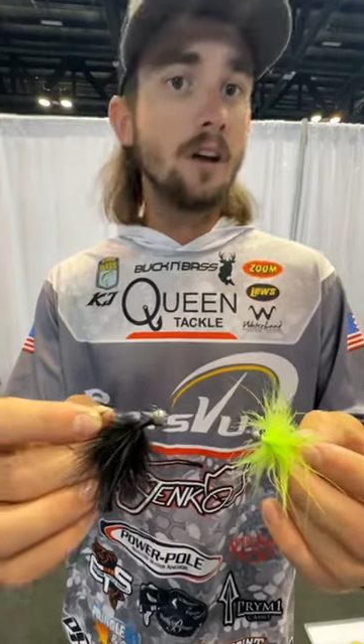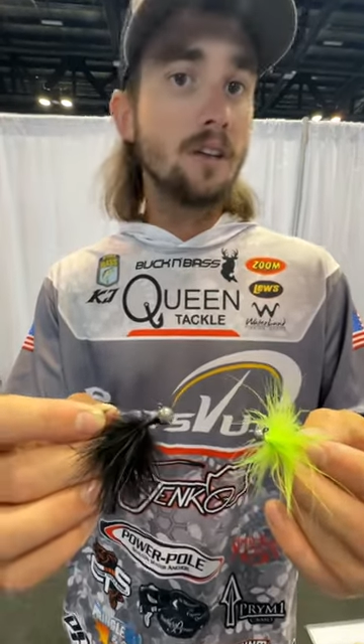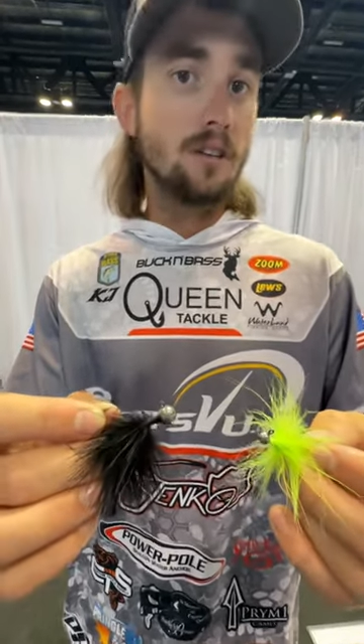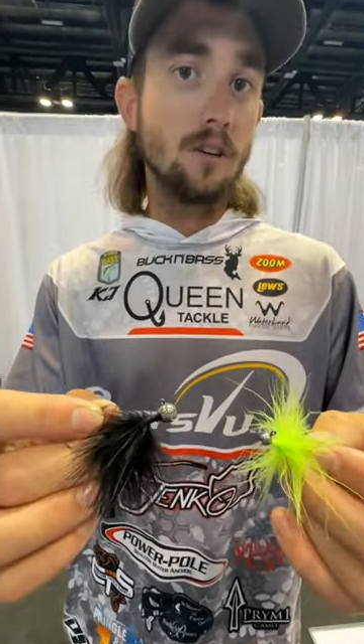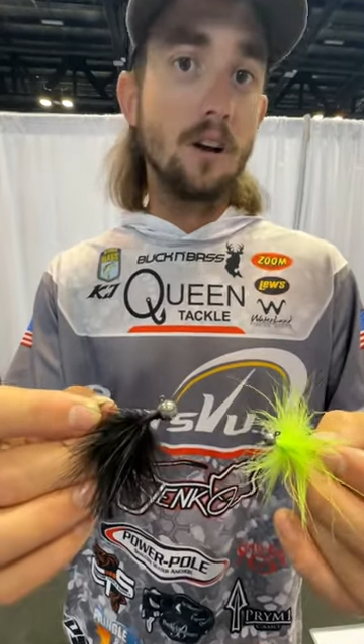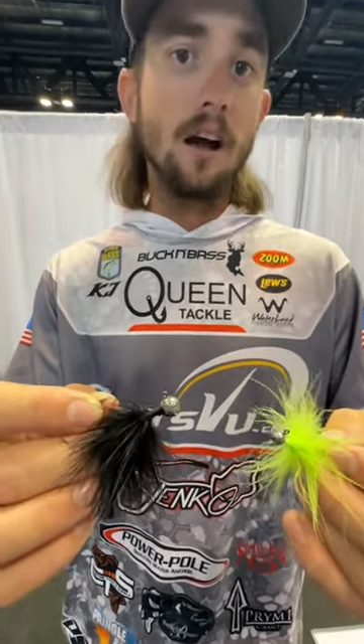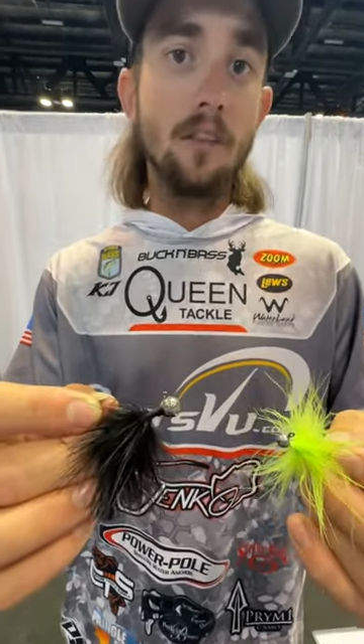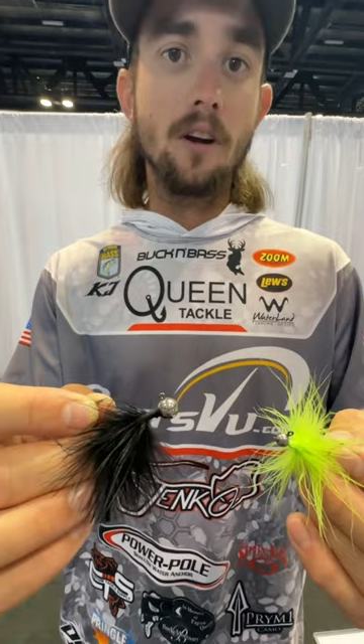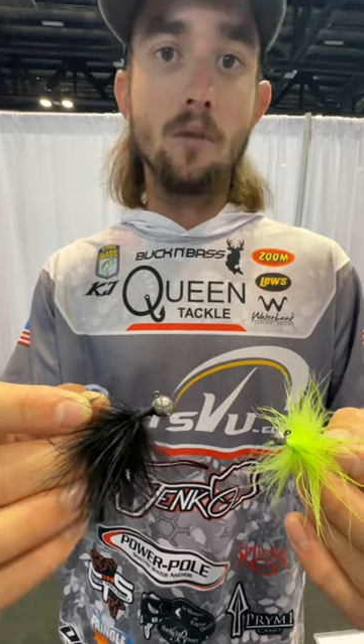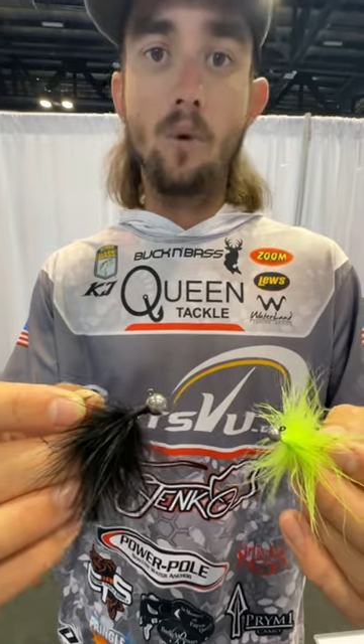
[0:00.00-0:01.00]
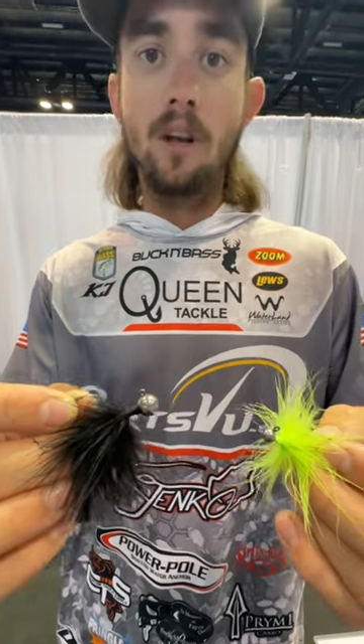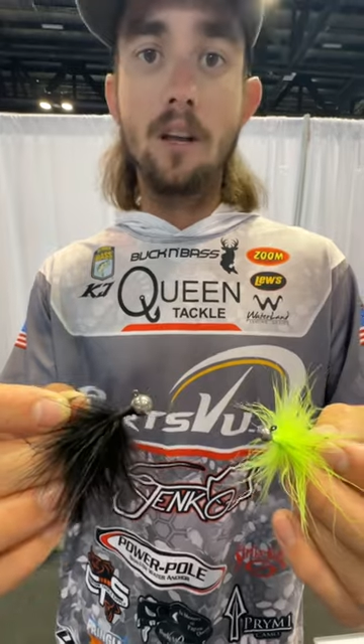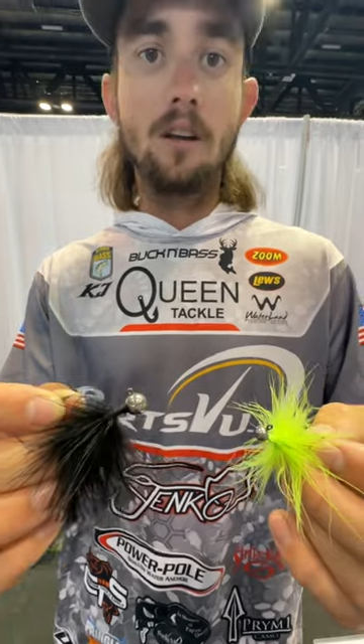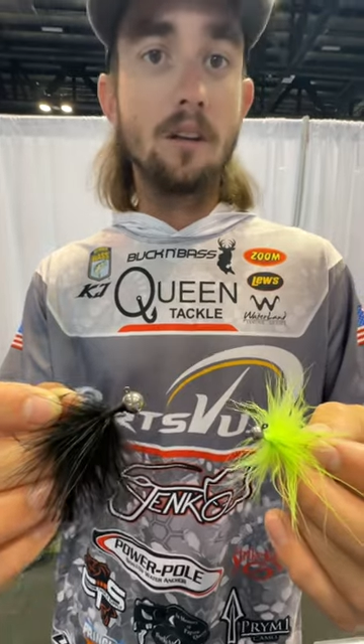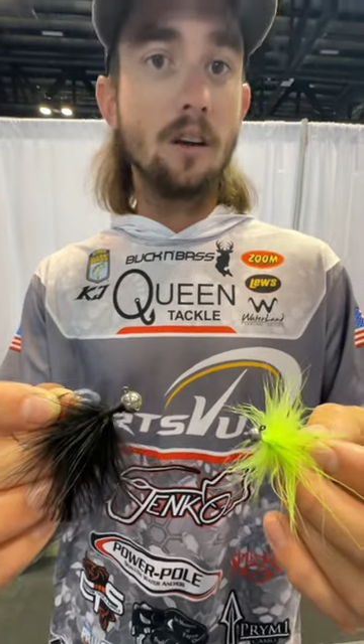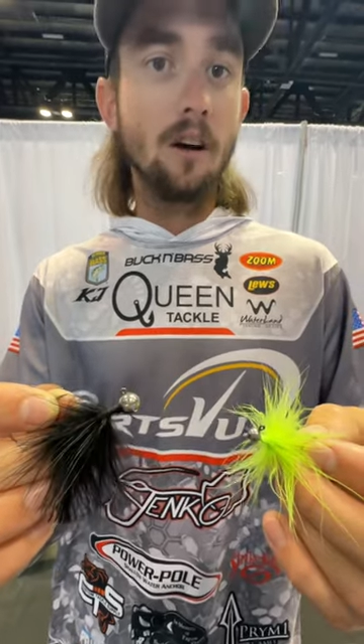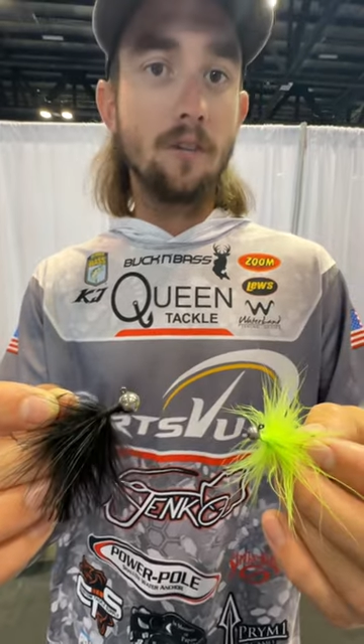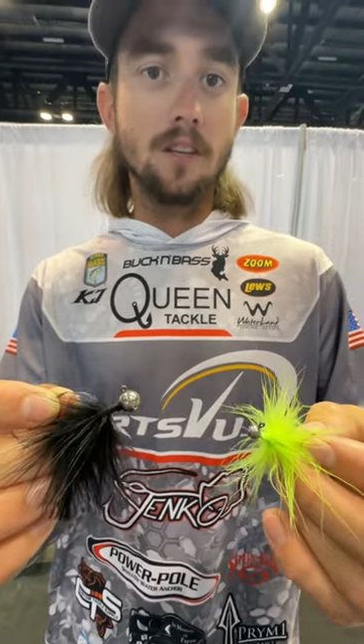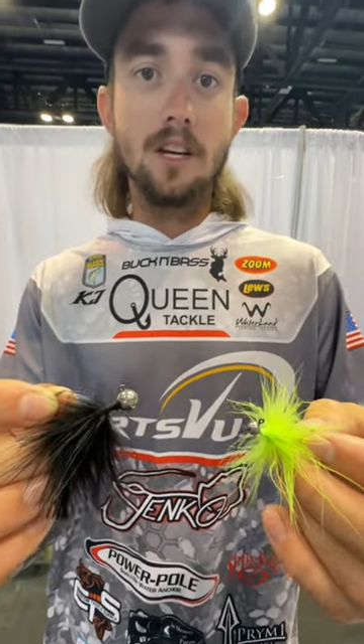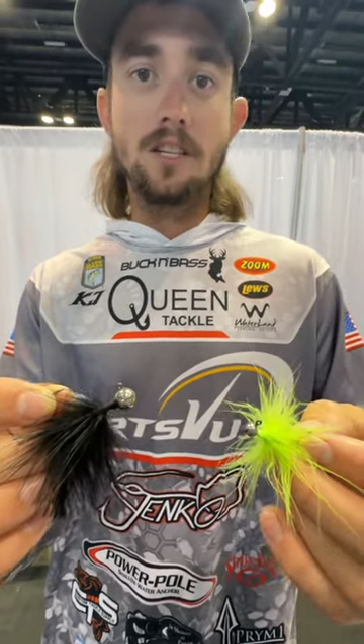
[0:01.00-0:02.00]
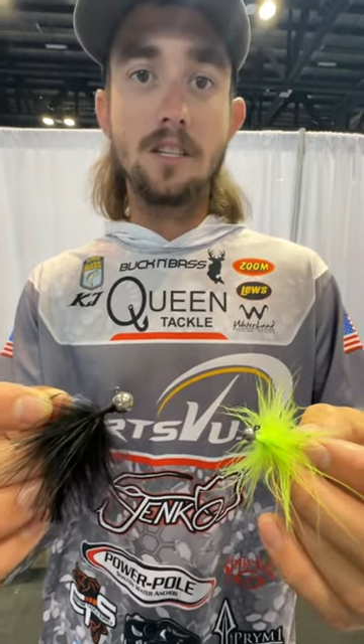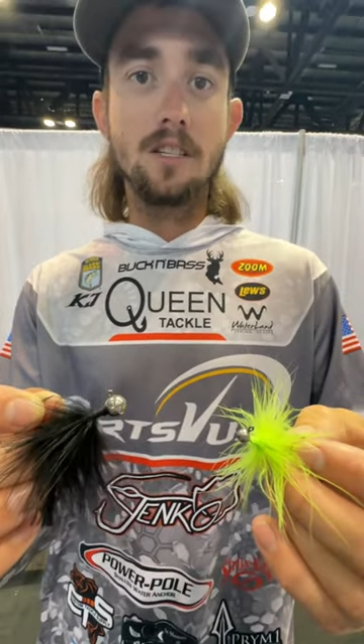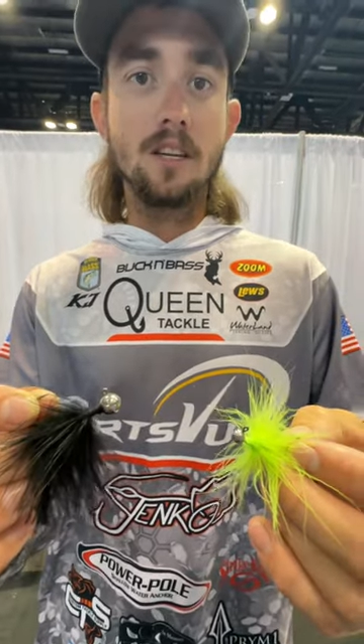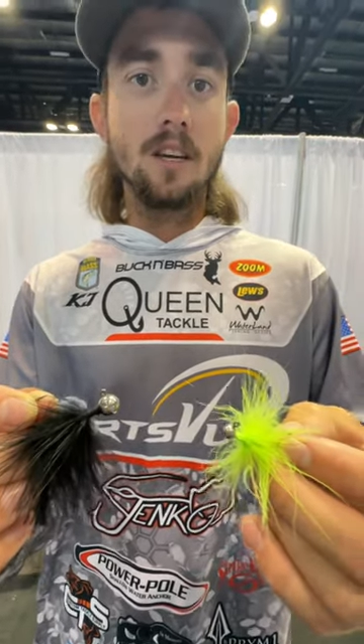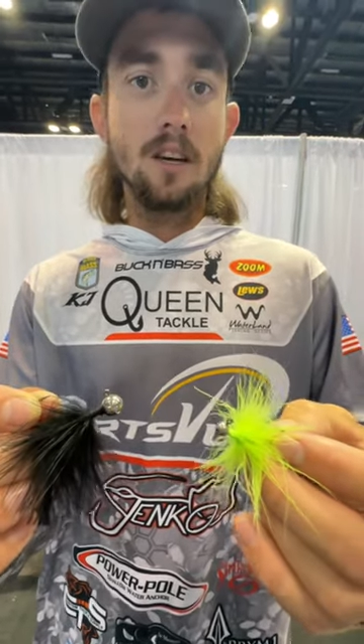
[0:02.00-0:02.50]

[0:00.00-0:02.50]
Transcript: So you're out there in windy, tough conditions.